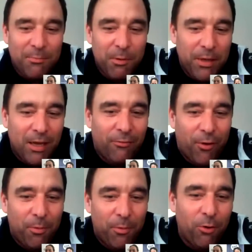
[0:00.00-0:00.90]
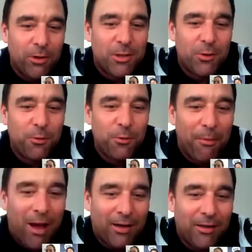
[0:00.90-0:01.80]
him a beer from a local
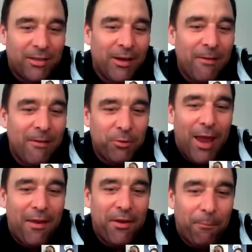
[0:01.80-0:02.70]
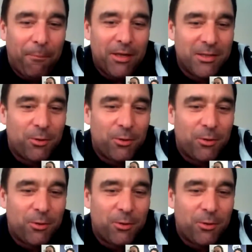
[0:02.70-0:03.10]
supermarket to end up his